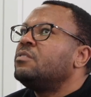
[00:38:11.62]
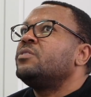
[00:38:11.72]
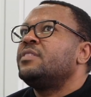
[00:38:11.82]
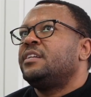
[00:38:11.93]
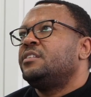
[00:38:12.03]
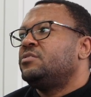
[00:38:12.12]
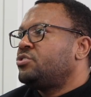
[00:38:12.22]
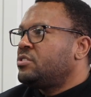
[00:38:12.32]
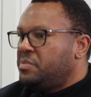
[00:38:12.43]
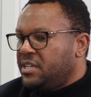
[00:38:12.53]
where then it
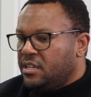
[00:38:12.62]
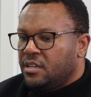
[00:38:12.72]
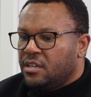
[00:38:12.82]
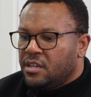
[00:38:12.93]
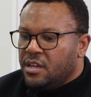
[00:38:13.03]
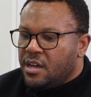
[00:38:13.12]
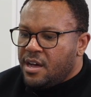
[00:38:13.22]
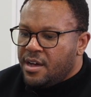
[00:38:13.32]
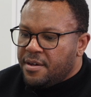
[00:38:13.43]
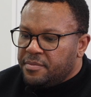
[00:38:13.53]
should be.
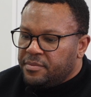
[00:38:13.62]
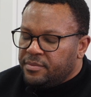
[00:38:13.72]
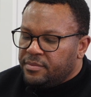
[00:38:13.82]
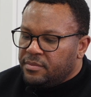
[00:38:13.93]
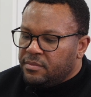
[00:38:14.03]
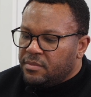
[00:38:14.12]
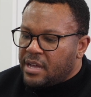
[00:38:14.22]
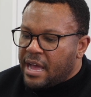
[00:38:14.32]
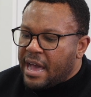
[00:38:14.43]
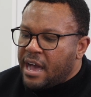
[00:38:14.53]

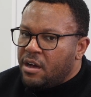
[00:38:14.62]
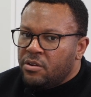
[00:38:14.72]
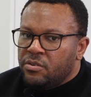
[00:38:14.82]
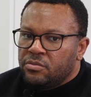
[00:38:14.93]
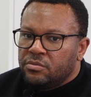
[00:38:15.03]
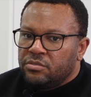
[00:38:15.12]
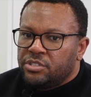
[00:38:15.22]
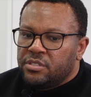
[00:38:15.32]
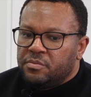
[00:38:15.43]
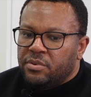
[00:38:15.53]
How
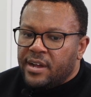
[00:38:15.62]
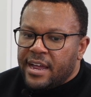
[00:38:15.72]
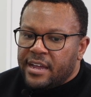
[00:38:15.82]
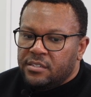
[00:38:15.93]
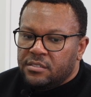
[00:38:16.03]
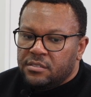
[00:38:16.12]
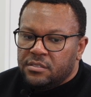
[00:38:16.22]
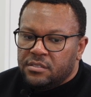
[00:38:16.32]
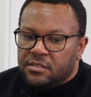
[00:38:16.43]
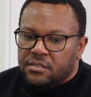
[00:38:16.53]
should
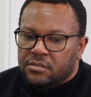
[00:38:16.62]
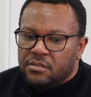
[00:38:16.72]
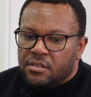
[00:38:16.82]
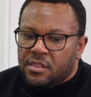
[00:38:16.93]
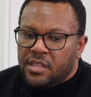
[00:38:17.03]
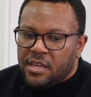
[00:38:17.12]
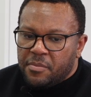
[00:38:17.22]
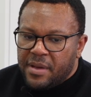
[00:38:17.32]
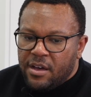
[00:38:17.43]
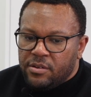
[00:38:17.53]
brands think
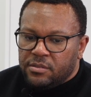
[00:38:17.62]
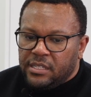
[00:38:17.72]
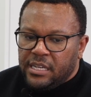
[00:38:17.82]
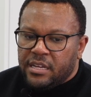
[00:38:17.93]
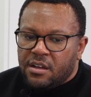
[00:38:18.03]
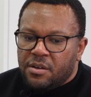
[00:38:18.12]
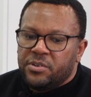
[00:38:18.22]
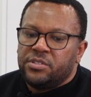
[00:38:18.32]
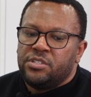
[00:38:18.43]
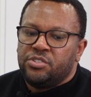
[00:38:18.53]
about
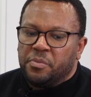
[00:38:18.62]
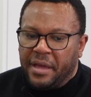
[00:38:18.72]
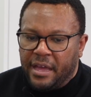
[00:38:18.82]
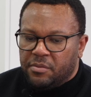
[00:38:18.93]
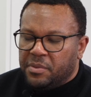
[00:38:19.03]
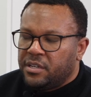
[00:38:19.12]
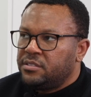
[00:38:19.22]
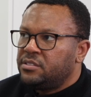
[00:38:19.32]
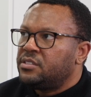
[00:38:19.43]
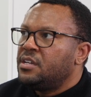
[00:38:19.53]
e-commerce in Japan?
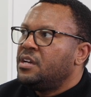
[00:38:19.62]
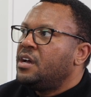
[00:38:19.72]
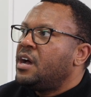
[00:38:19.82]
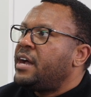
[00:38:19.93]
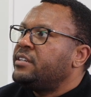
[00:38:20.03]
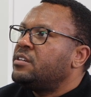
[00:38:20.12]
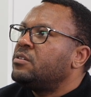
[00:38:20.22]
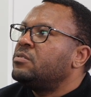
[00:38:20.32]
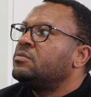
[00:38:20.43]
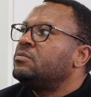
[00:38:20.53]
Because I
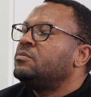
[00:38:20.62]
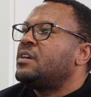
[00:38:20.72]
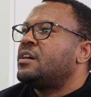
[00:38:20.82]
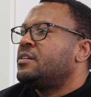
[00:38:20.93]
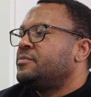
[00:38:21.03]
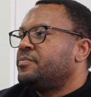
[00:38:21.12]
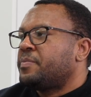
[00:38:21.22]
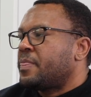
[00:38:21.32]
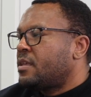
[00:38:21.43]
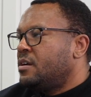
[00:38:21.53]
know,
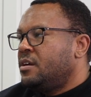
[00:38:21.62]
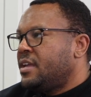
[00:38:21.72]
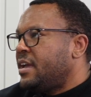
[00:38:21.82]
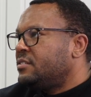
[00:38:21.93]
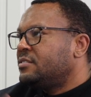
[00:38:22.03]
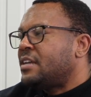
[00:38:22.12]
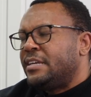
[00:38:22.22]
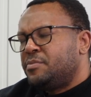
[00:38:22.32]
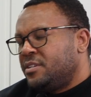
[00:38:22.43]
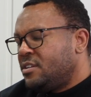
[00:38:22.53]
again, I
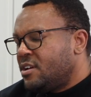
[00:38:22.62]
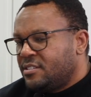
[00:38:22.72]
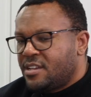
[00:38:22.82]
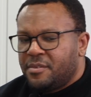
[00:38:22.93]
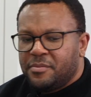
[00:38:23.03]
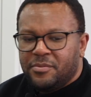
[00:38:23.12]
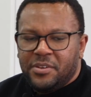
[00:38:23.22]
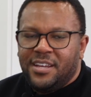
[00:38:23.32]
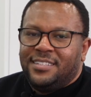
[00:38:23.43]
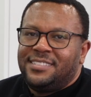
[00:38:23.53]
spent a lot of time
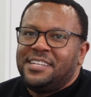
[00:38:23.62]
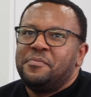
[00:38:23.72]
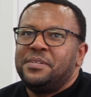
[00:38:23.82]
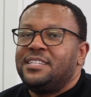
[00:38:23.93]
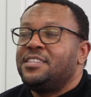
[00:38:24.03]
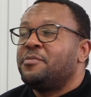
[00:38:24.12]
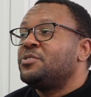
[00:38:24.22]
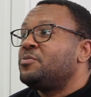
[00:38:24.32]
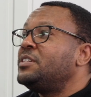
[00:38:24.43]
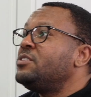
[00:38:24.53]
reading CNBC. There was
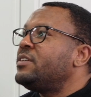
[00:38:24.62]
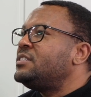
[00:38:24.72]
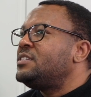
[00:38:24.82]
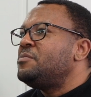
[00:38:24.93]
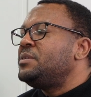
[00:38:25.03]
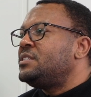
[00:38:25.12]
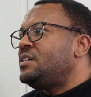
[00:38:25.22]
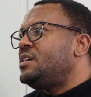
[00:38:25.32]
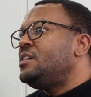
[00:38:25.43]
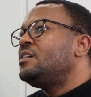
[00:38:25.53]
a really great
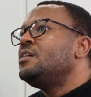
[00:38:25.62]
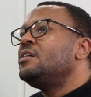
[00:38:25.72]
CNBC